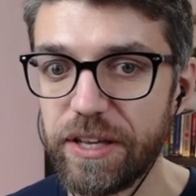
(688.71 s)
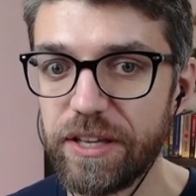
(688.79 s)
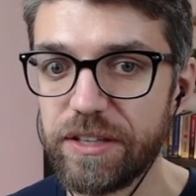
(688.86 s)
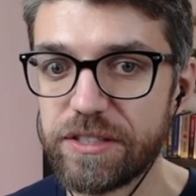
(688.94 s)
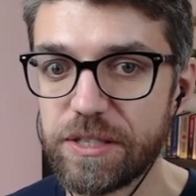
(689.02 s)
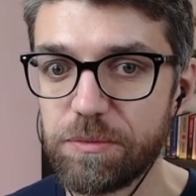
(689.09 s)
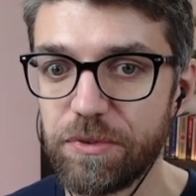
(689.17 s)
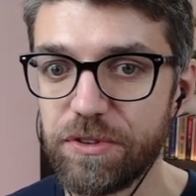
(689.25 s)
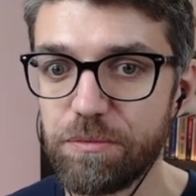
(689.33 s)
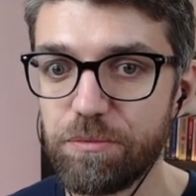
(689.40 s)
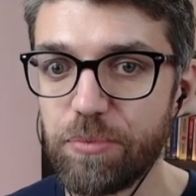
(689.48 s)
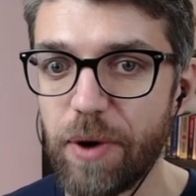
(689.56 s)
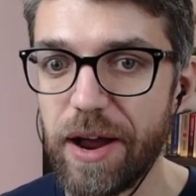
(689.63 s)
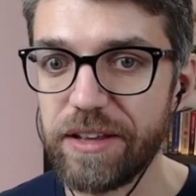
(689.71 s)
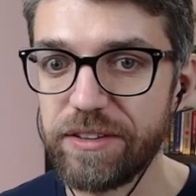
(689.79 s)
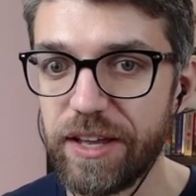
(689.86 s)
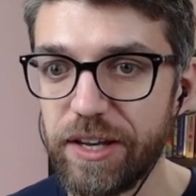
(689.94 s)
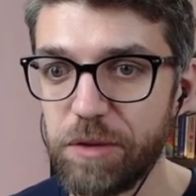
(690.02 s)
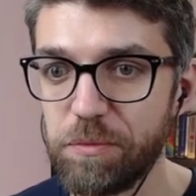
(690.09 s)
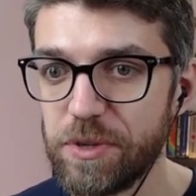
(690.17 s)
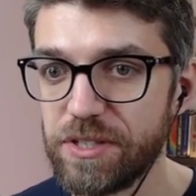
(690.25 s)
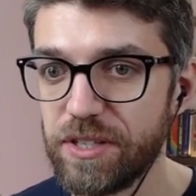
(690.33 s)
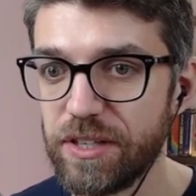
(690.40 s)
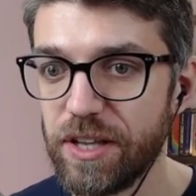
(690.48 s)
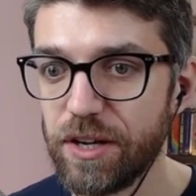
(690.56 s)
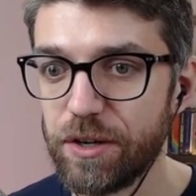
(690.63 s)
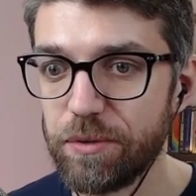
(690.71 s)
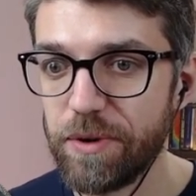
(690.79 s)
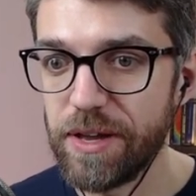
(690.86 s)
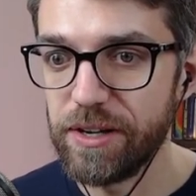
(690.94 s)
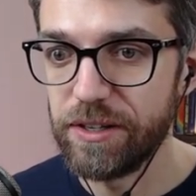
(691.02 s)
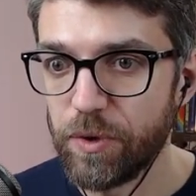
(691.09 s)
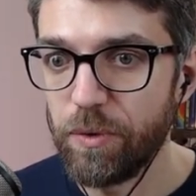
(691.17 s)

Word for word: in some of the bright elements in there already.